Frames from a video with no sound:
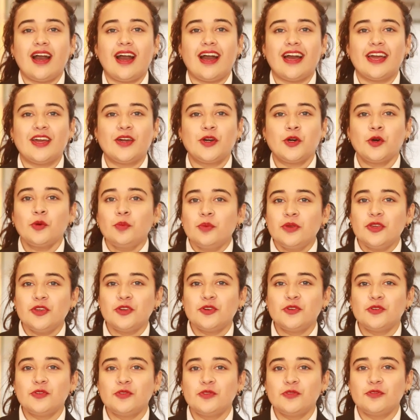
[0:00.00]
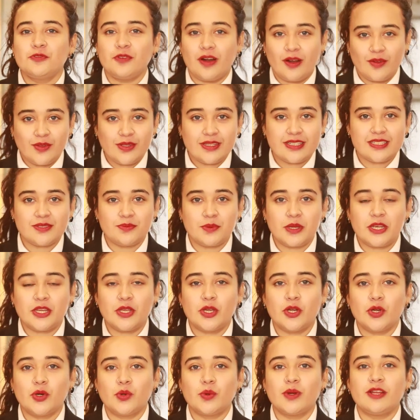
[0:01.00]
I hope you found this
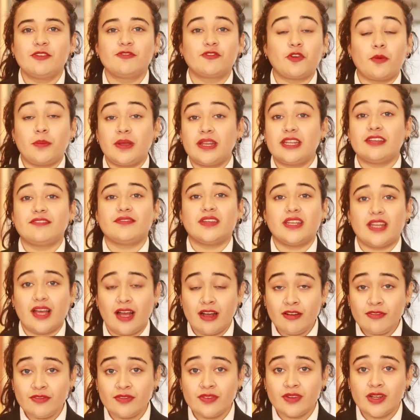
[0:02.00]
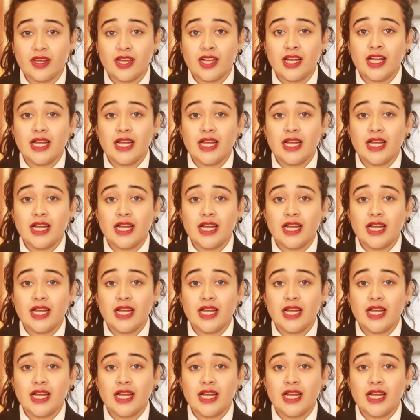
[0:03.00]
video informative enough.